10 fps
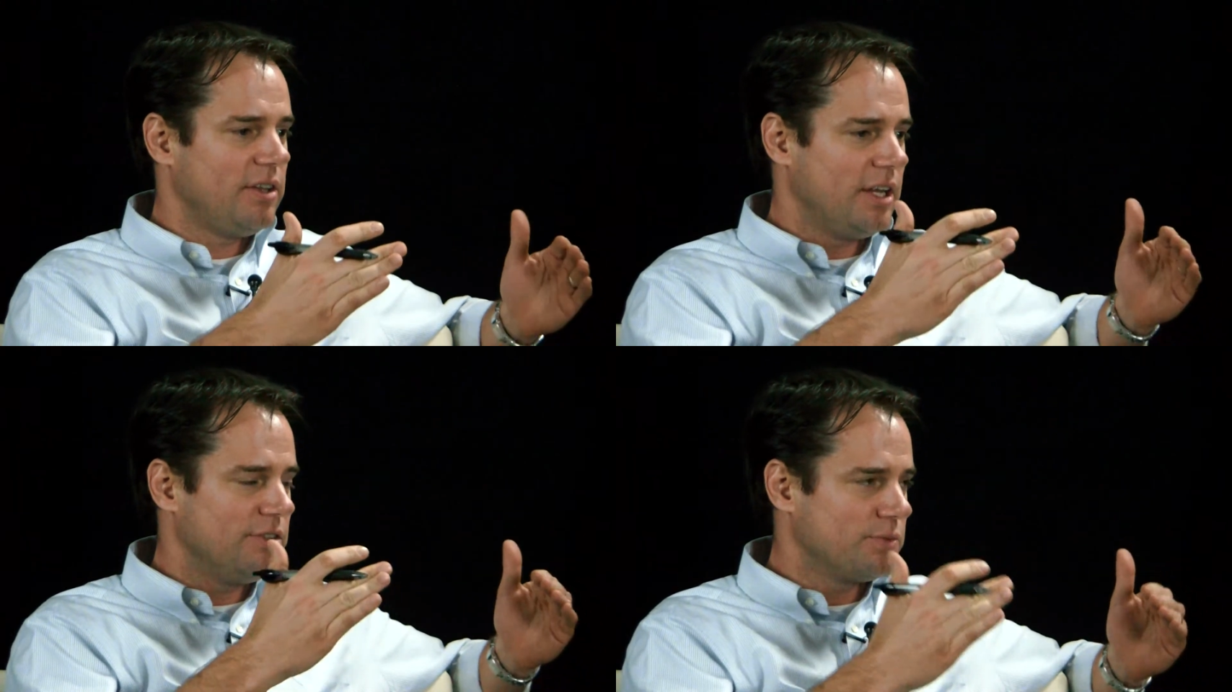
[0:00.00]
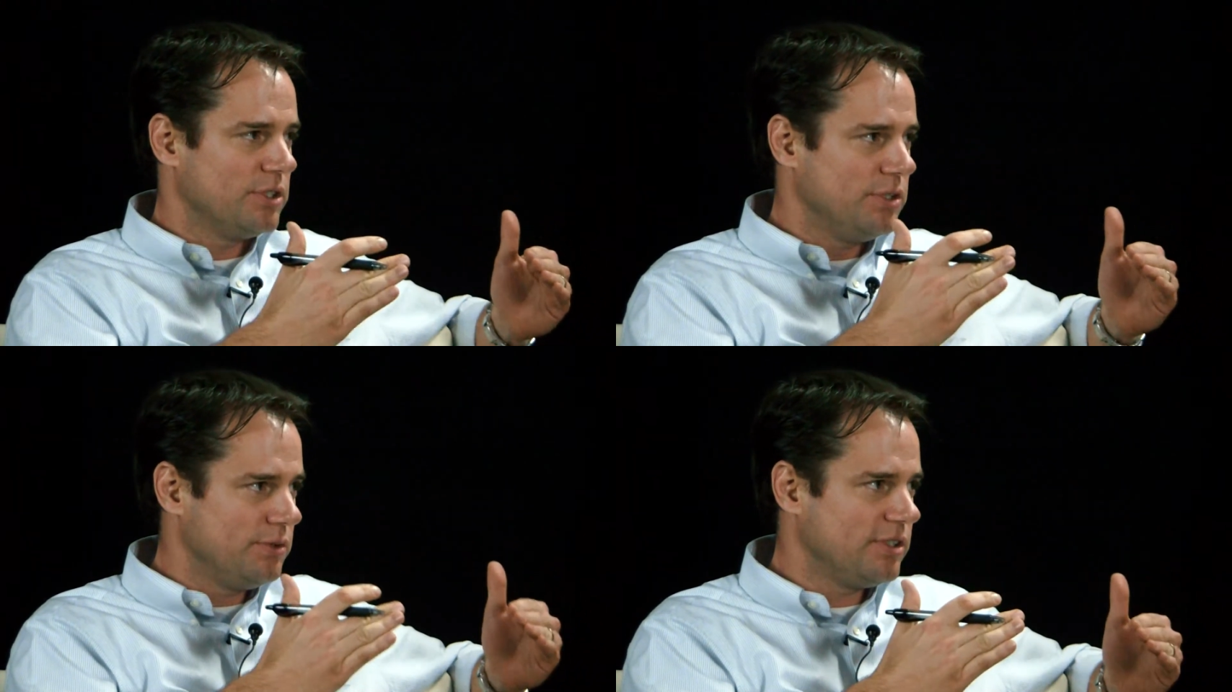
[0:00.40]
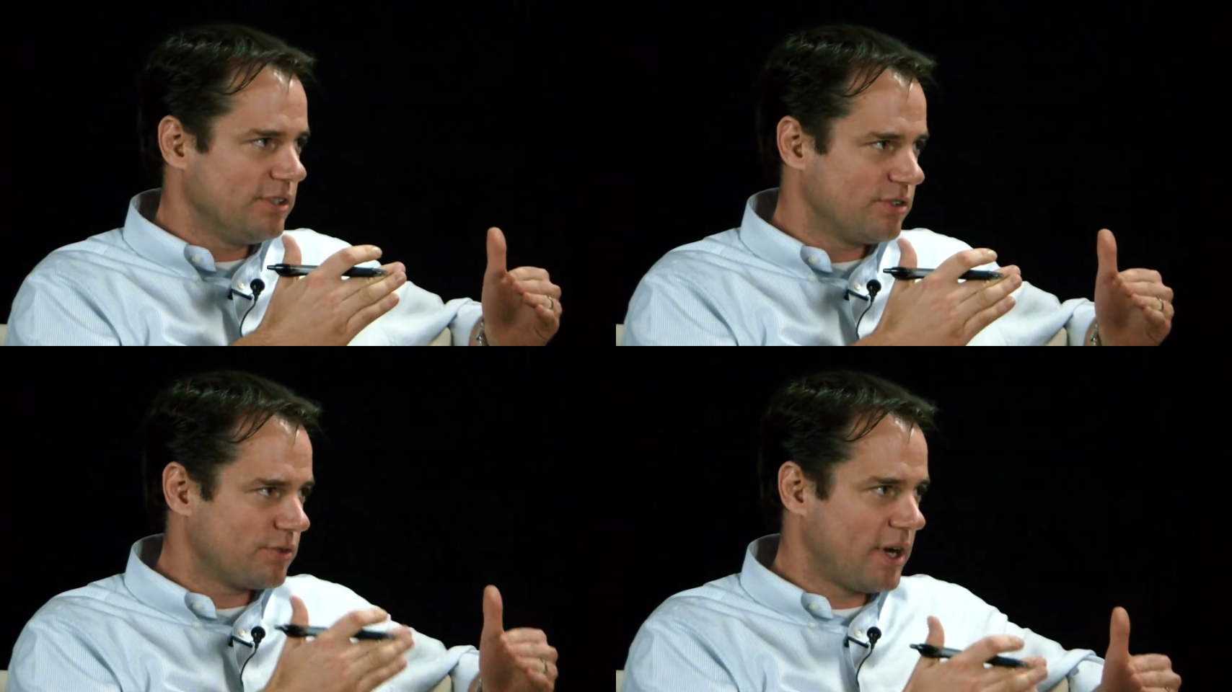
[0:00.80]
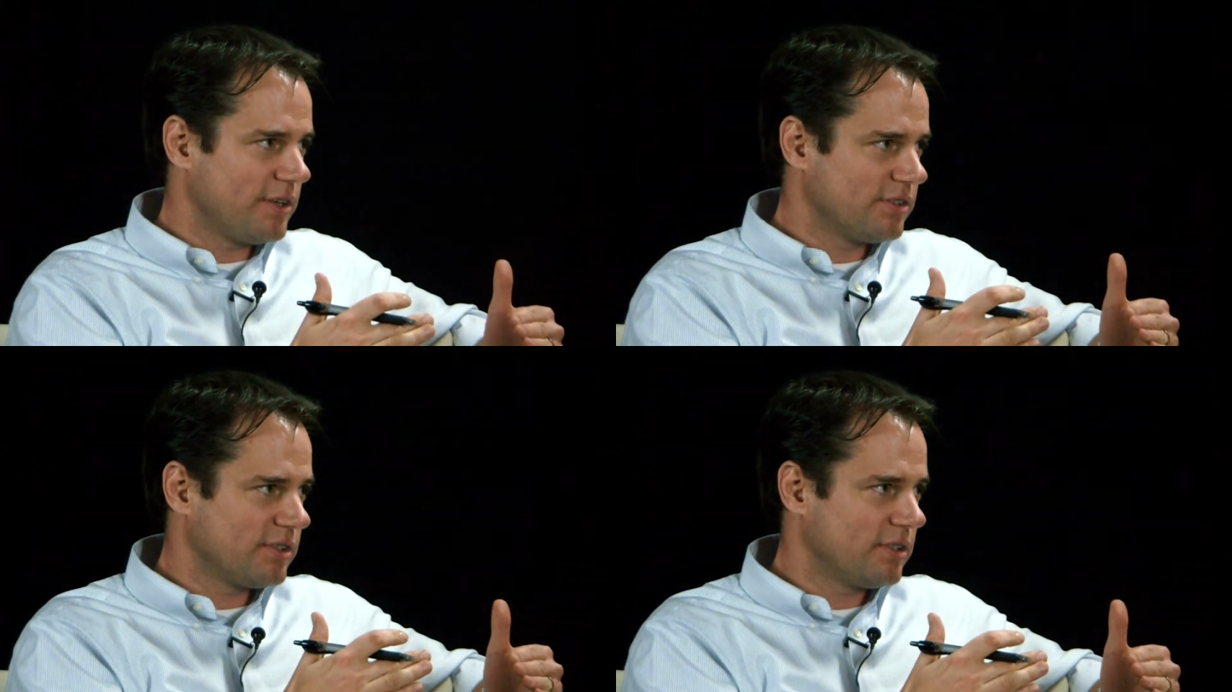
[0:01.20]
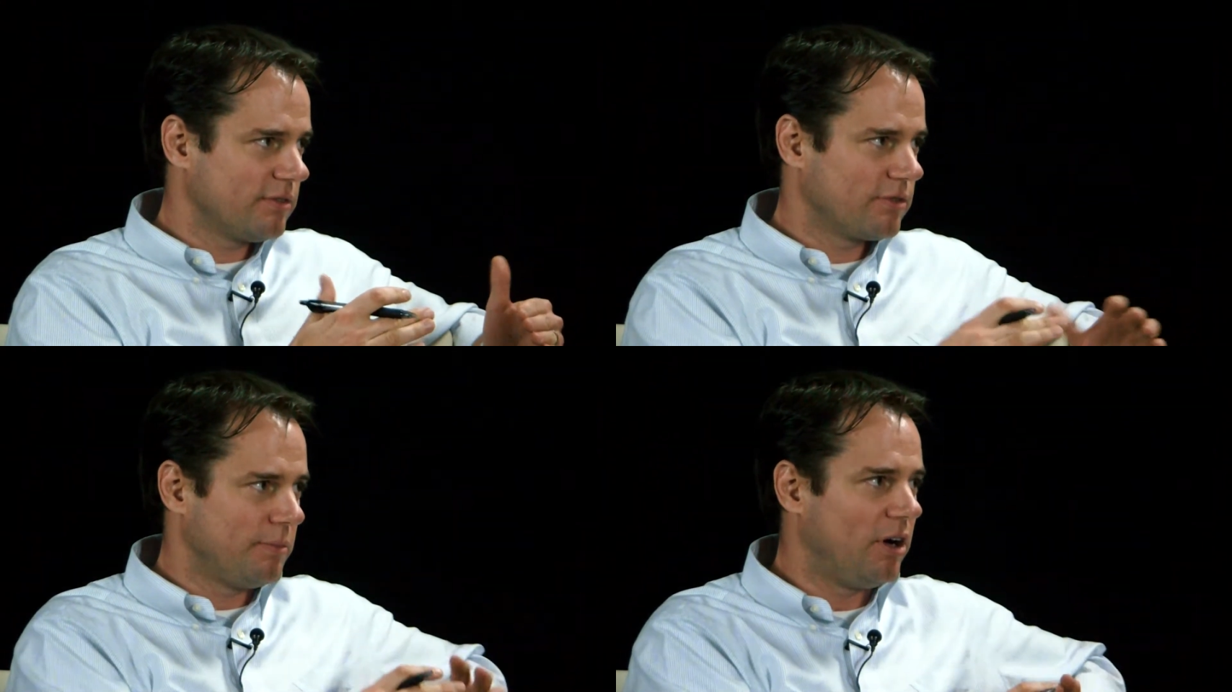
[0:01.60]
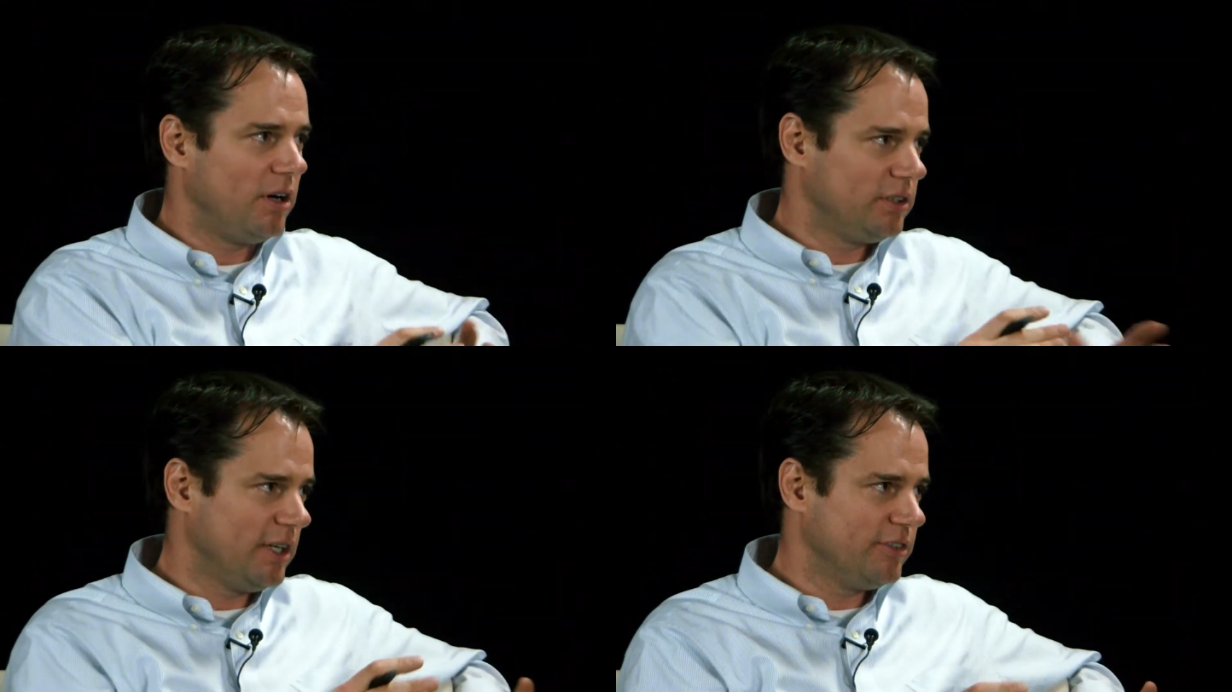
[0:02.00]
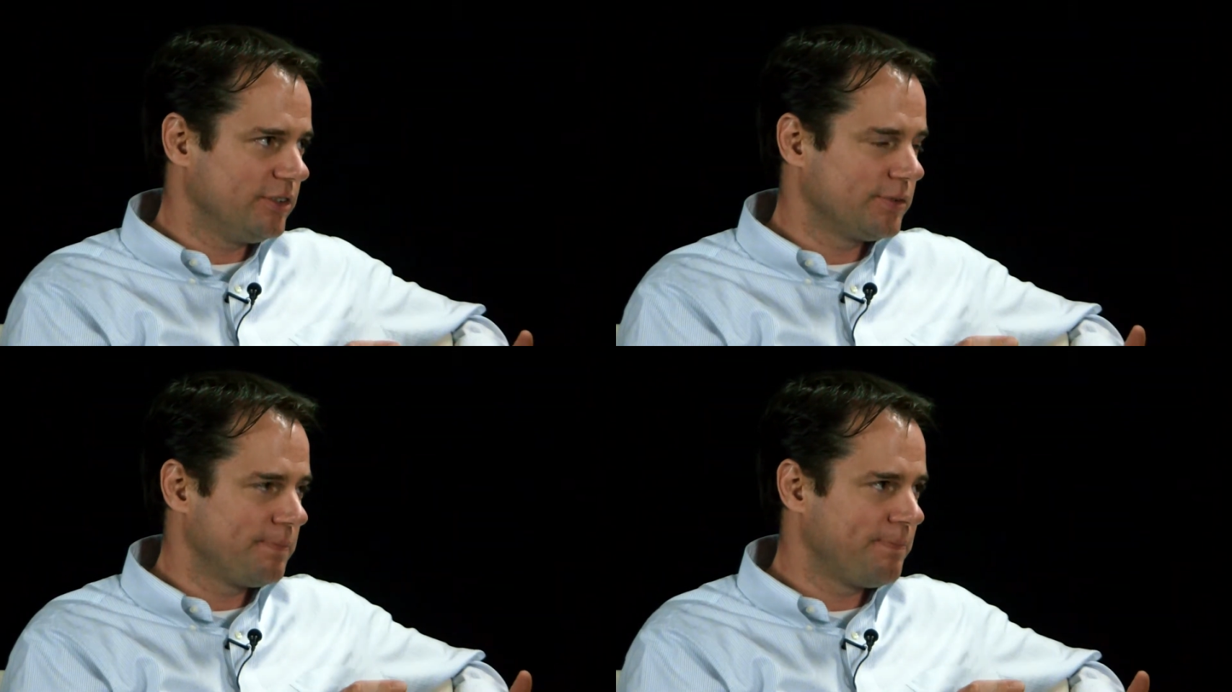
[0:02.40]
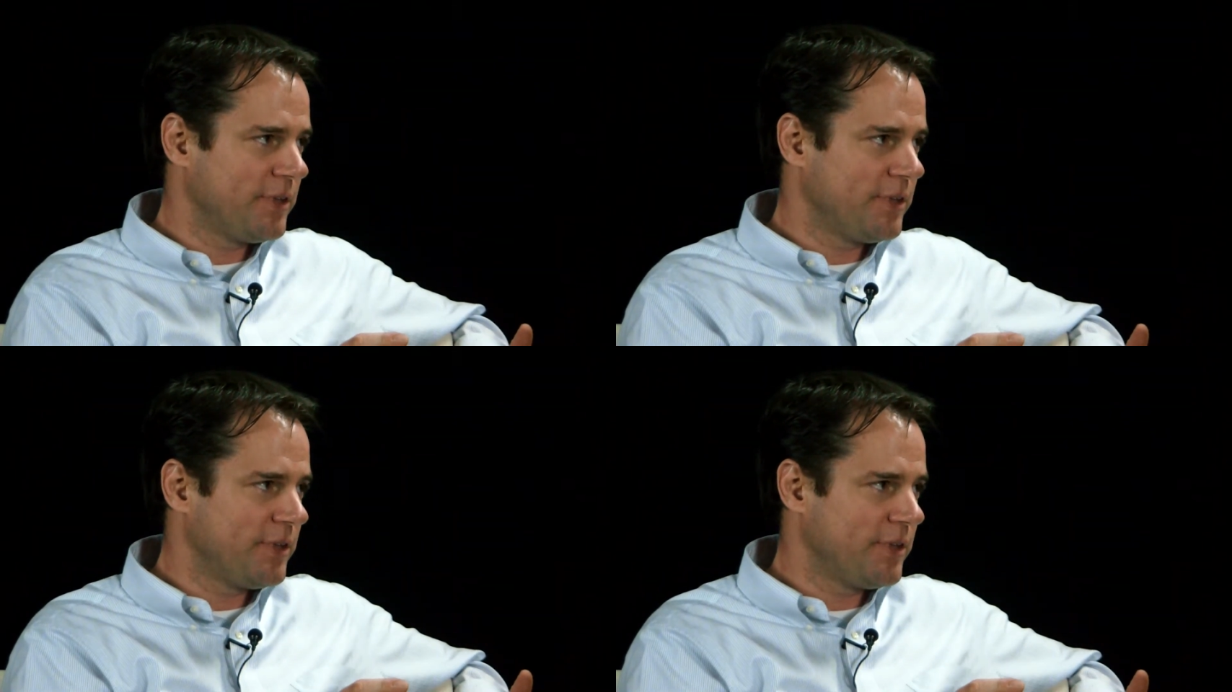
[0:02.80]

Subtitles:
that is reducing stress from all levels.